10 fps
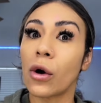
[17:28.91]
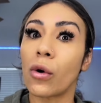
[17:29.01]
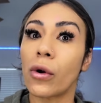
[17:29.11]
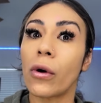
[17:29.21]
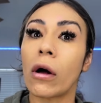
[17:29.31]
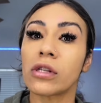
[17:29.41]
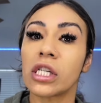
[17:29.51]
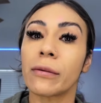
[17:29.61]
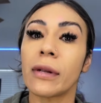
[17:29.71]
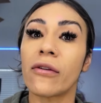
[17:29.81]
go to
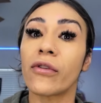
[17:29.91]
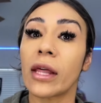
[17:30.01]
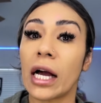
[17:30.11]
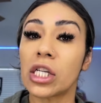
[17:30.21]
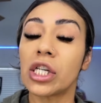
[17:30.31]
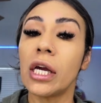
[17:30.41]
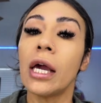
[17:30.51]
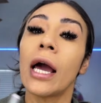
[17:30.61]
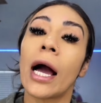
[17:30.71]
Autism Life with Ashley.